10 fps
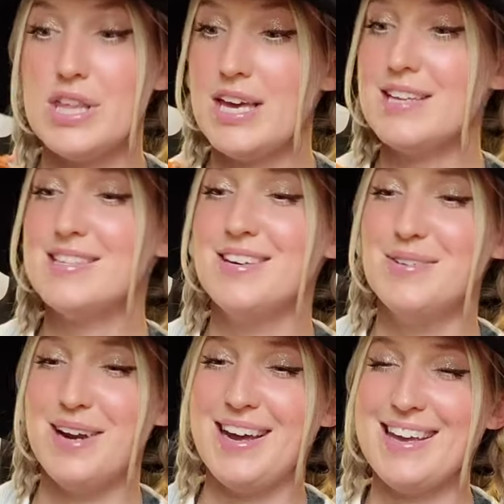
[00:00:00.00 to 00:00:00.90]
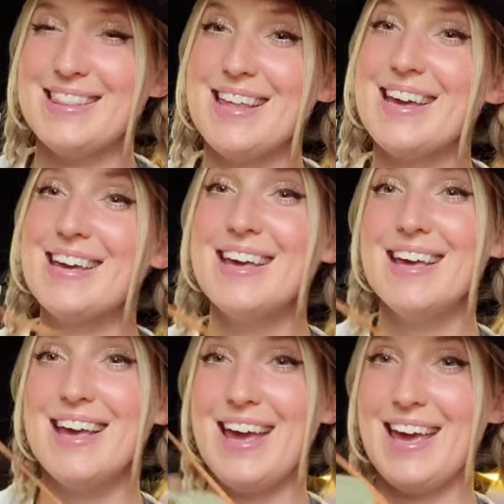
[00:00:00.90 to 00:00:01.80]
things where I can like
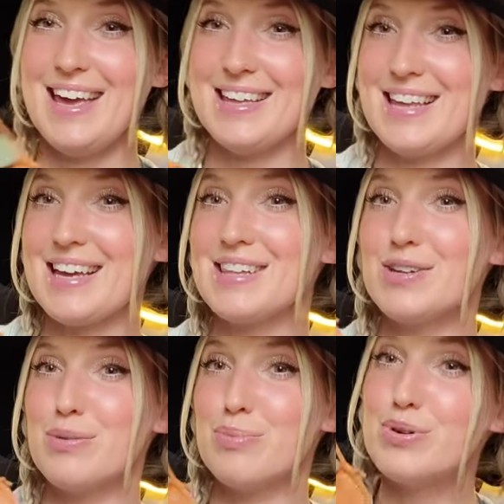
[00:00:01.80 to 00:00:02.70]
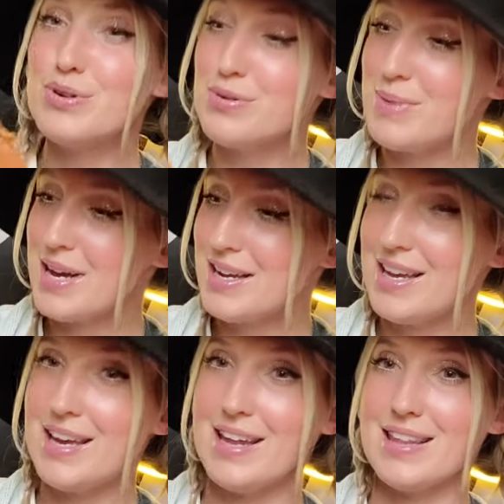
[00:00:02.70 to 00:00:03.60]
hang like a little broom on
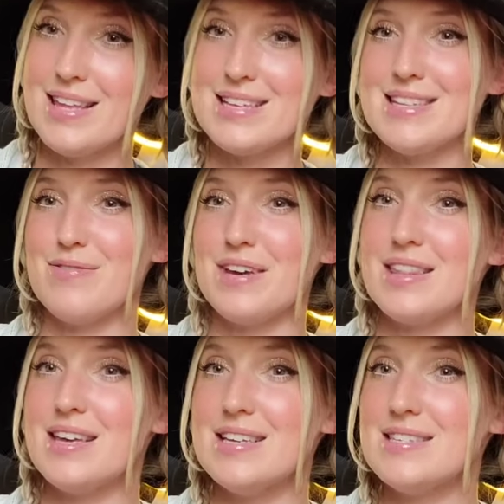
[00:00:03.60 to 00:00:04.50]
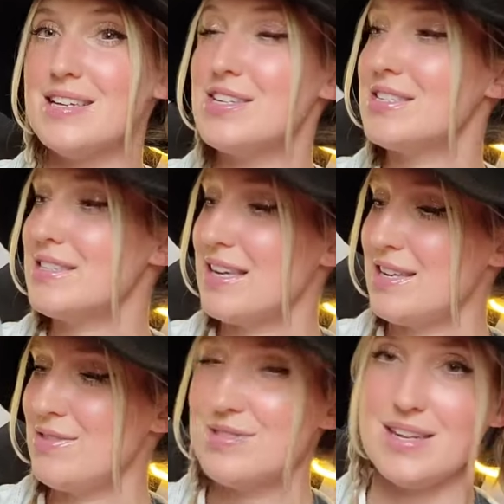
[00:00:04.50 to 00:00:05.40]
it and like stuff like this, and just like
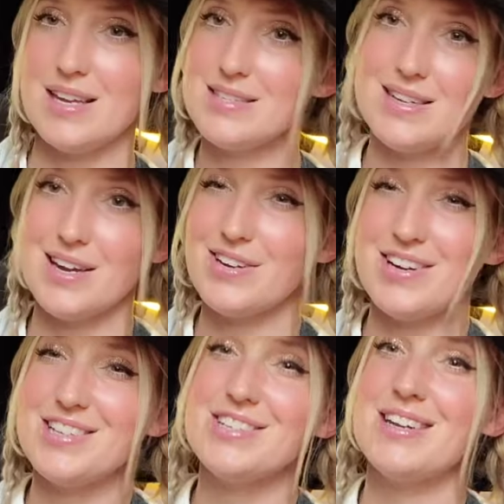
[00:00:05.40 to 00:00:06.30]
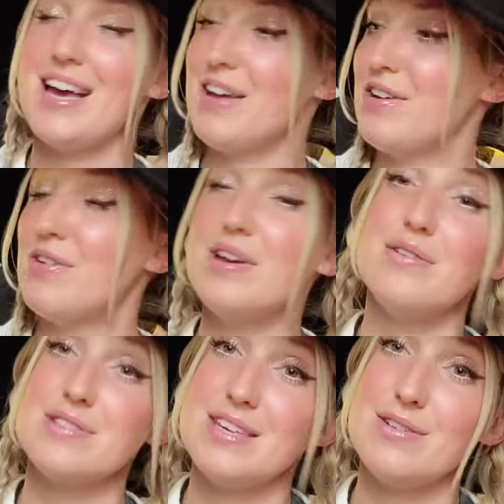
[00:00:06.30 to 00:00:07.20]
use it as a decoration. I don't know. It
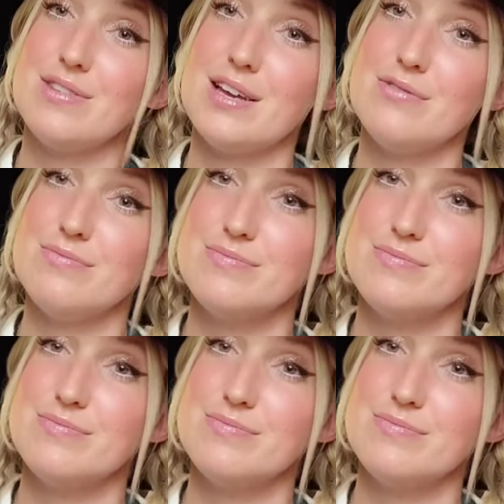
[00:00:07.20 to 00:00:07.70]
was cute though.